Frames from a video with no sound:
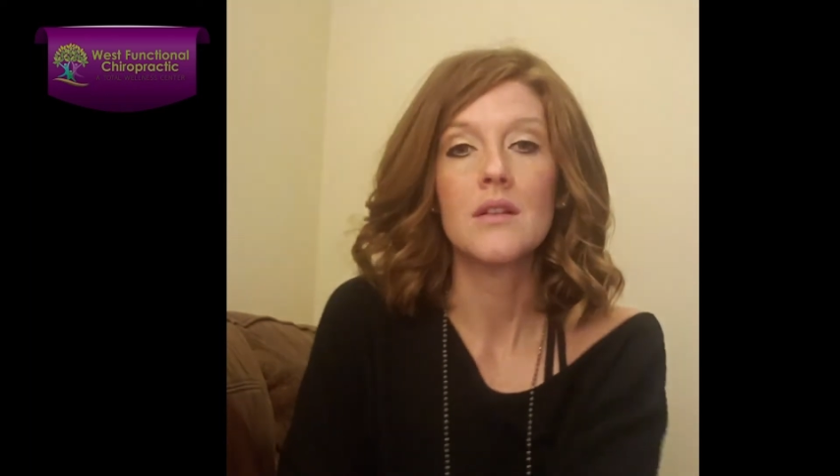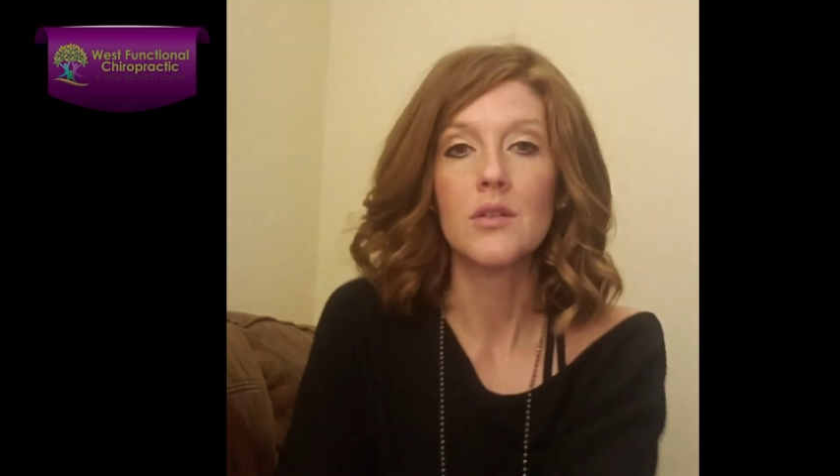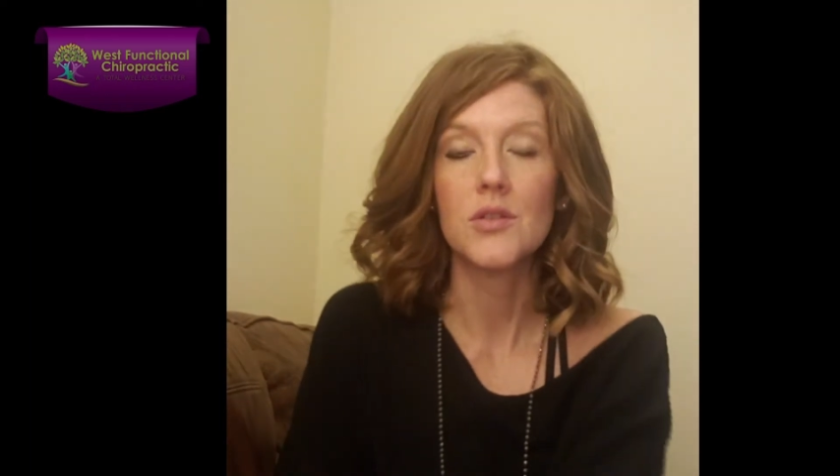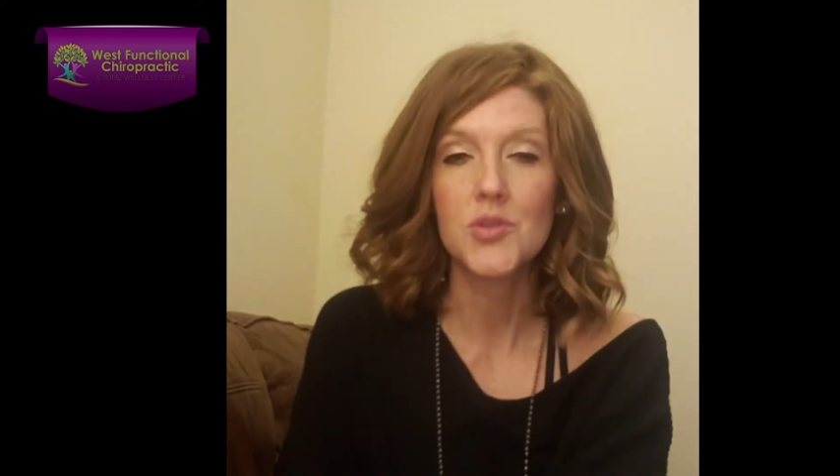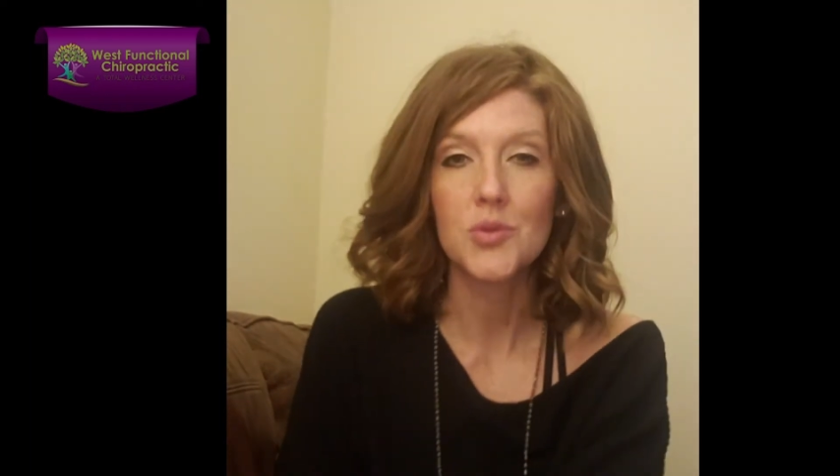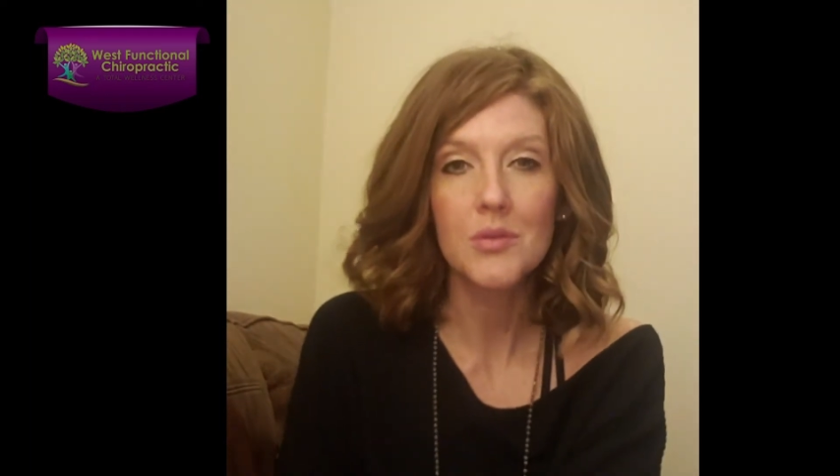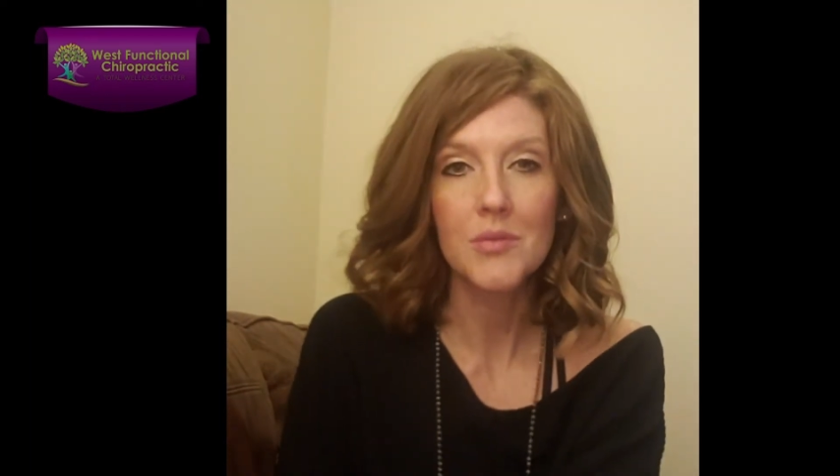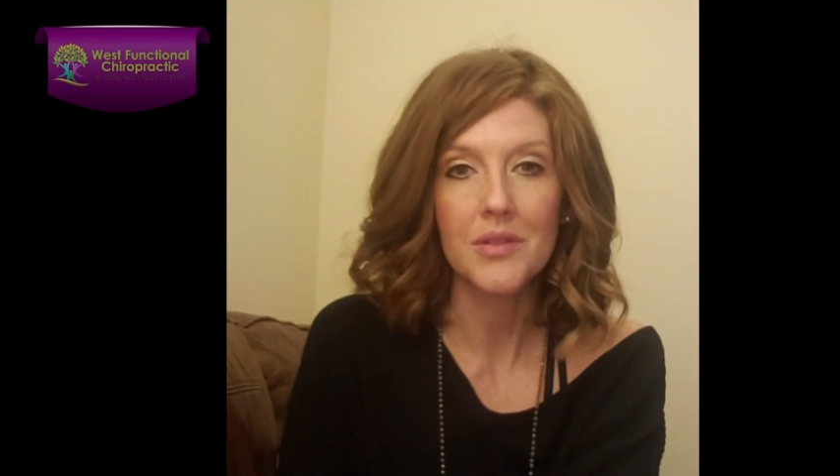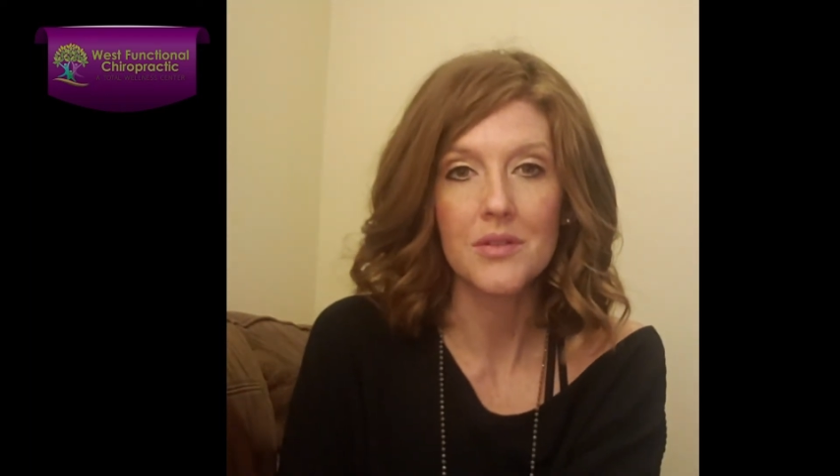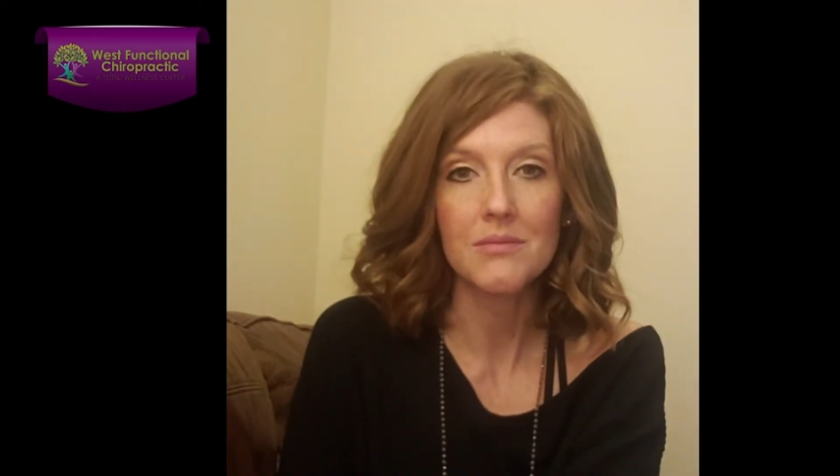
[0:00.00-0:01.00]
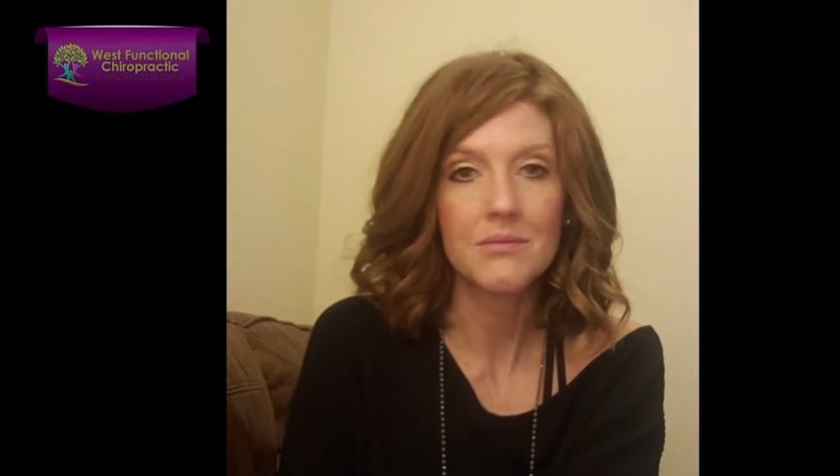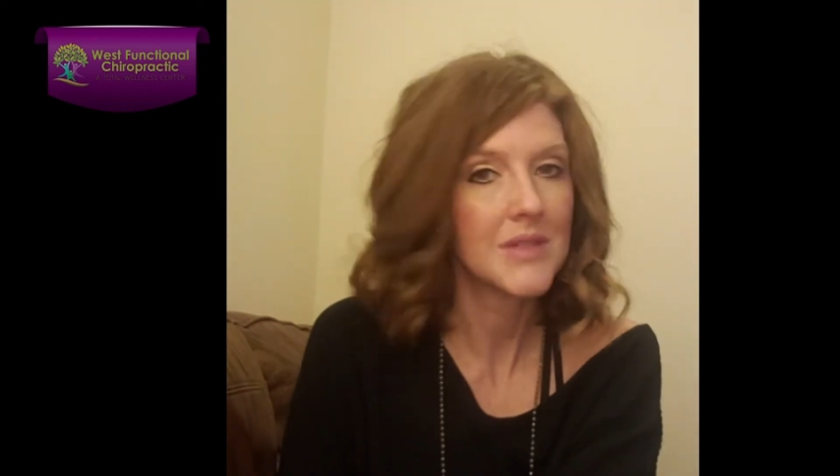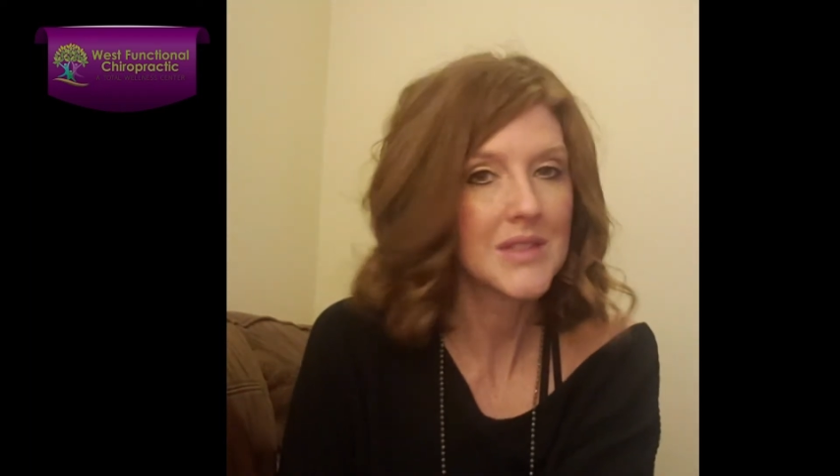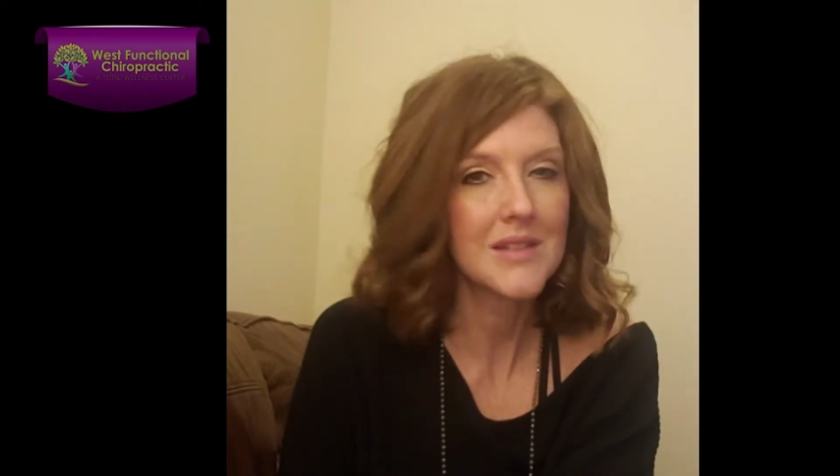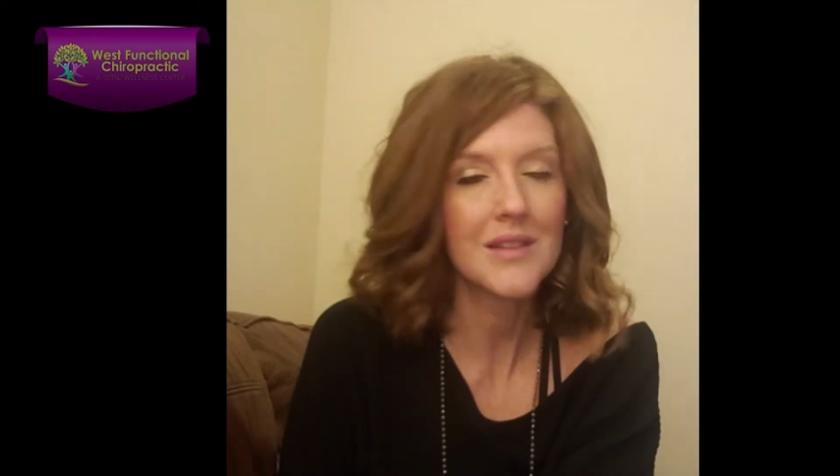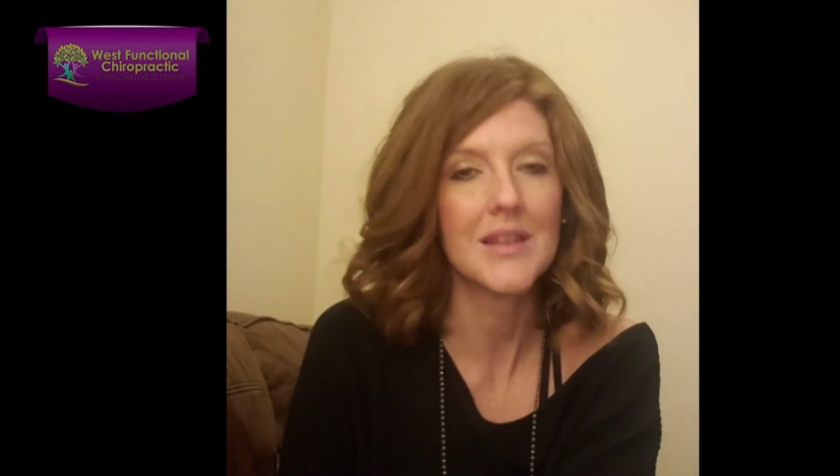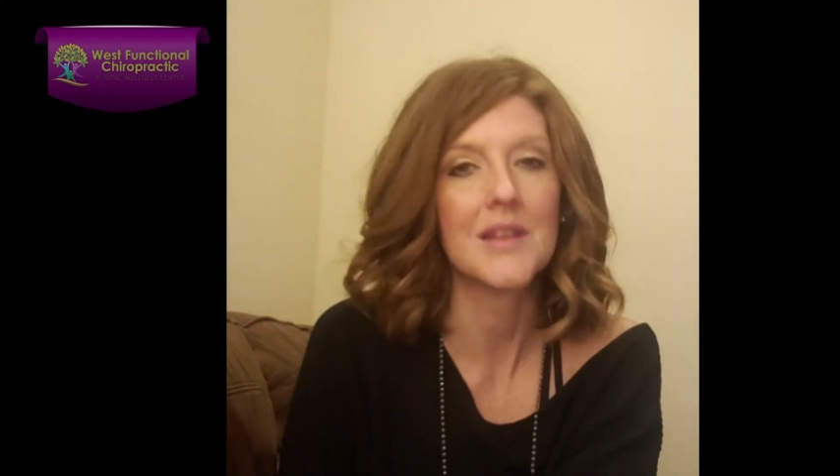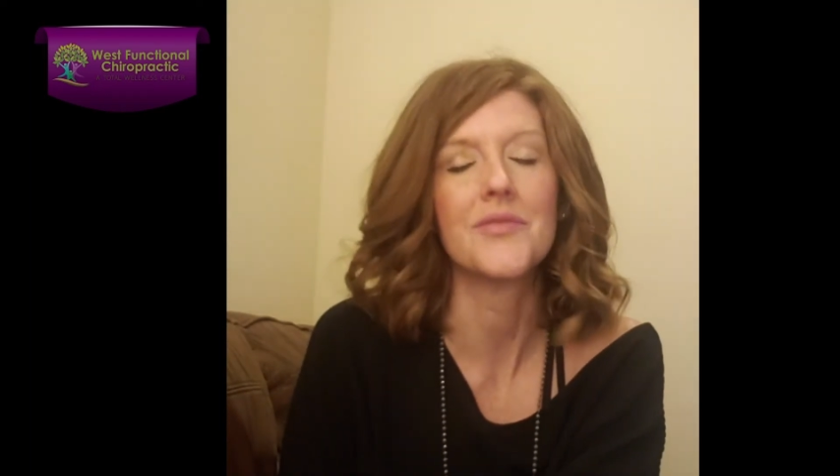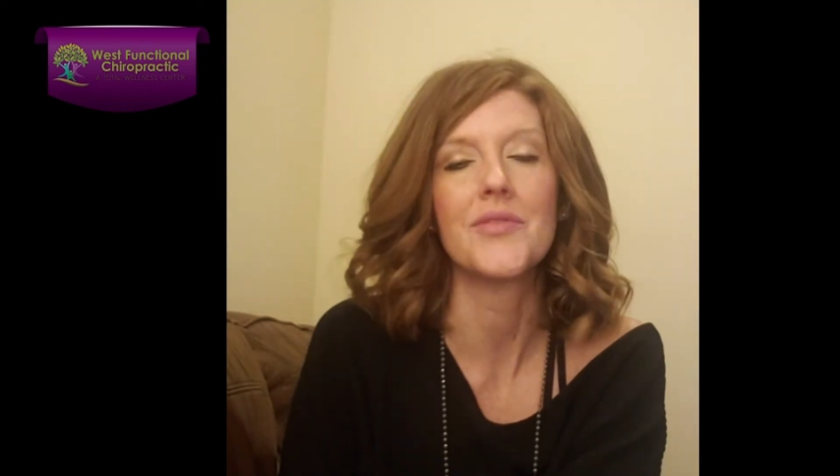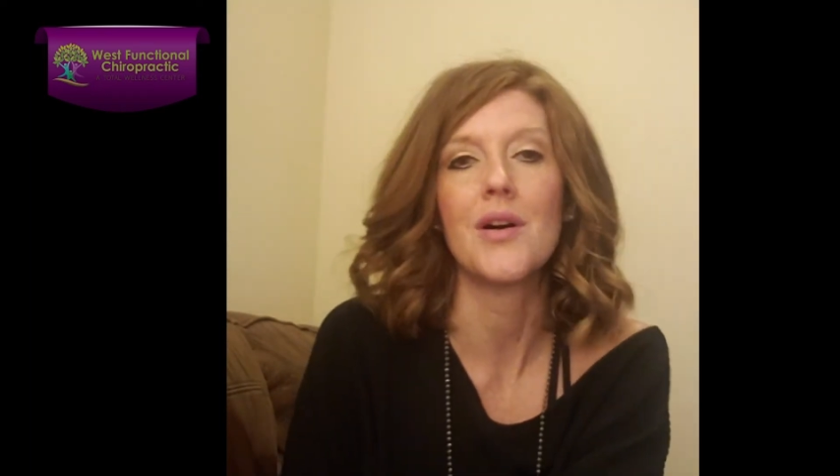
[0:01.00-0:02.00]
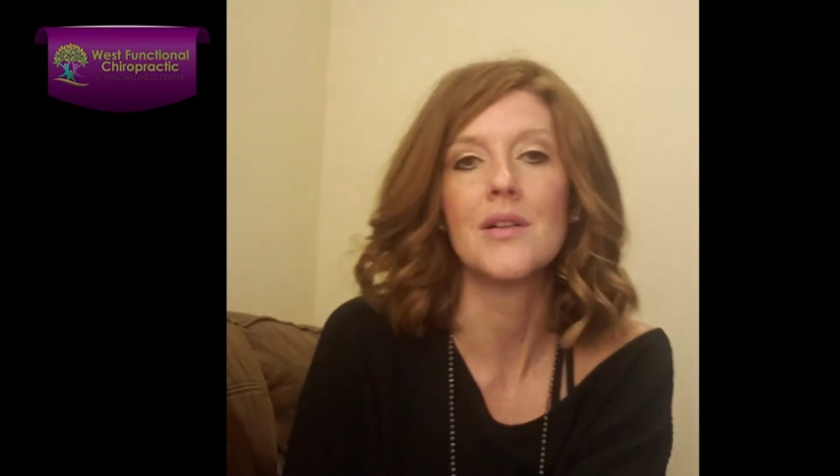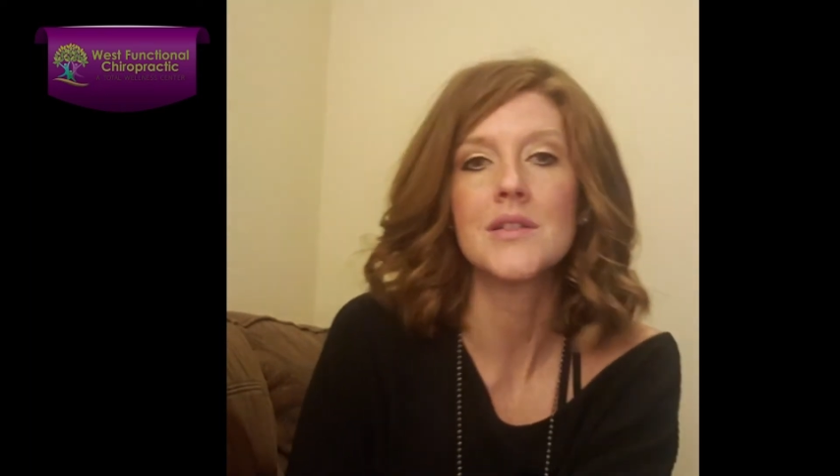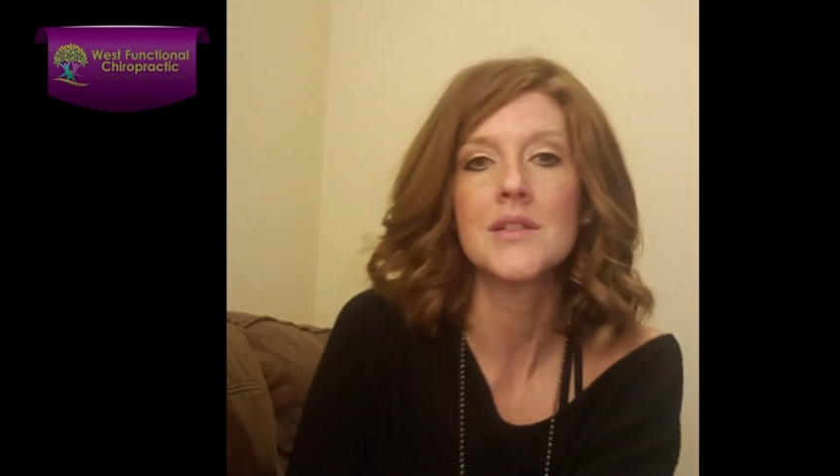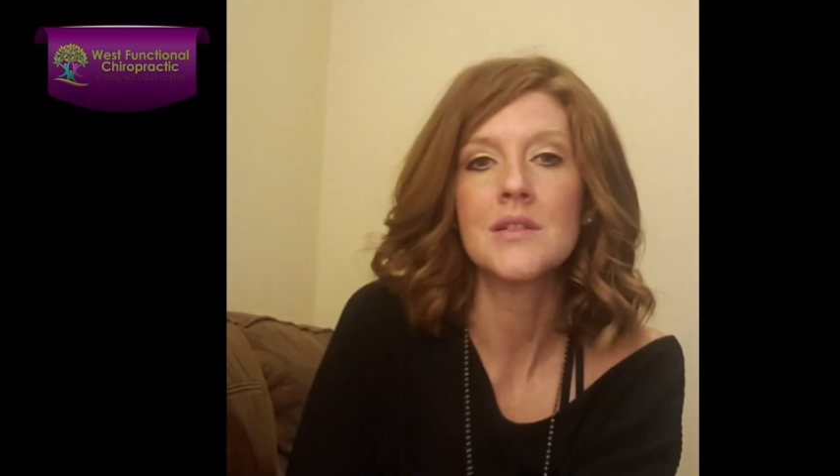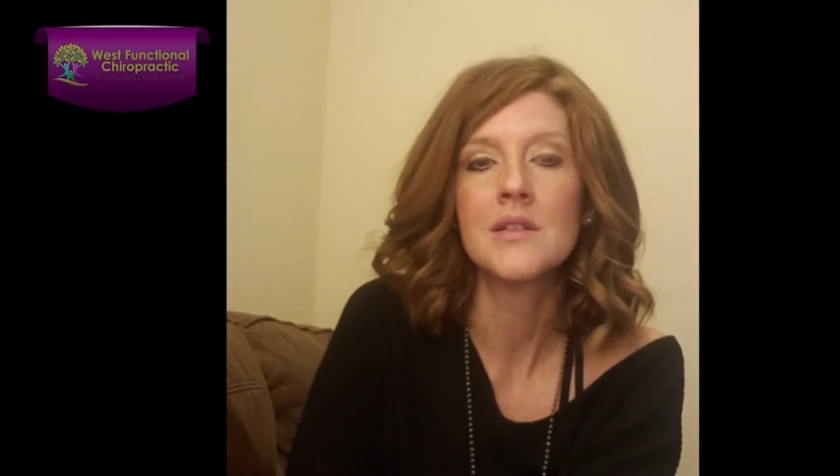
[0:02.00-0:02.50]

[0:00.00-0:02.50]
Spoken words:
or short with them? It's not their fault.